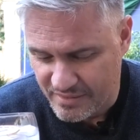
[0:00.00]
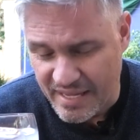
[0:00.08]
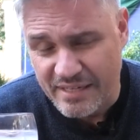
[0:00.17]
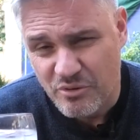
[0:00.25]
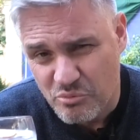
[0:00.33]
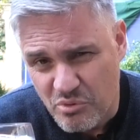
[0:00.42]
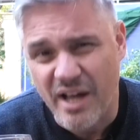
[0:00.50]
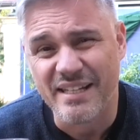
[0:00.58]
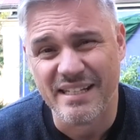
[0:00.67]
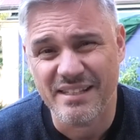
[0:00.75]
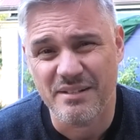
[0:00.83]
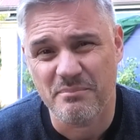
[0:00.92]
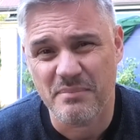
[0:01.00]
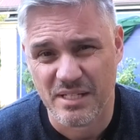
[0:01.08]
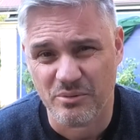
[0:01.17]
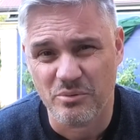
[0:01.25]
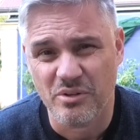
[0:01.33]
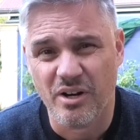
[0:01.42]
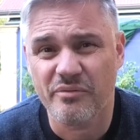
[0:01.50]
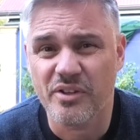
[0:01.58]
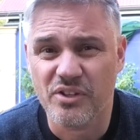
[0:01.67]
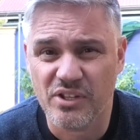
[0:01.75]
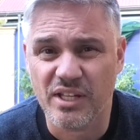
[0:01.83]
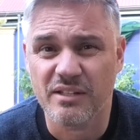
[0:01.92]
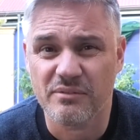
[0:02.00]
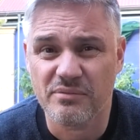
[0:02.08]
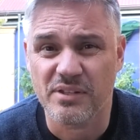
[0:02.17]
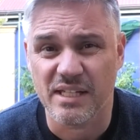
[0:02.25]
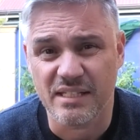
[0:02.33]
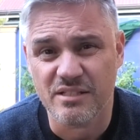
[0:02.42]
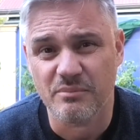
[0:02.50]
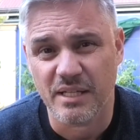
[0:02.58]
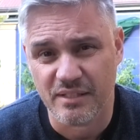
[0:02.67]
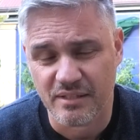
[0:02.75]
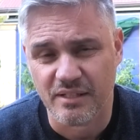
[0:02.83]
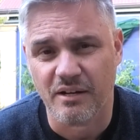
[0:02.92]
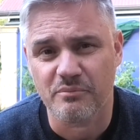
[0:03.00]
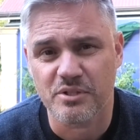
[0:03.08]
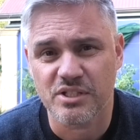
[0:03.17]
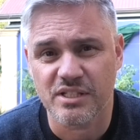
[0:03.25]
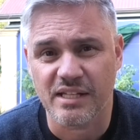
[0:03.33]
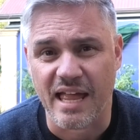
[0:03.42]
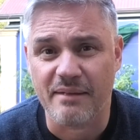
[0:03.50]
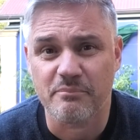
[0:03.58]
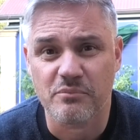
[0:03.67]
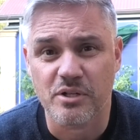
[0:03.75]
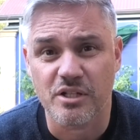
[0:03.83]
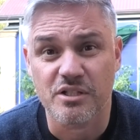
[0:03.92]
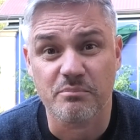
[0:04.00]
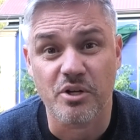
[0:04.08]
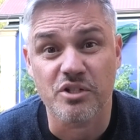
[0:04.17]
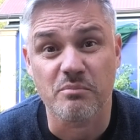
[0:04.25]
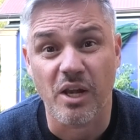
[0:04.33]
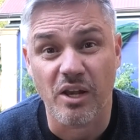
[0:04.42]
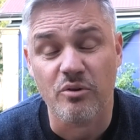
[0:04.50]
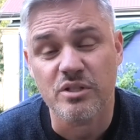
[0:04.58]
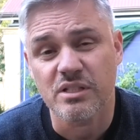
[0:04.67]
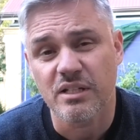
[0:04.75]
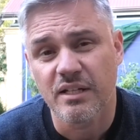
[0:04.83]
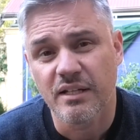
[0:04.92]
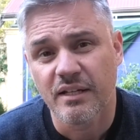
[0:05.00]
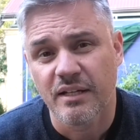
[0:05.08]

that right in the middle of the thick of things, when I was at, I suppose, my lowest,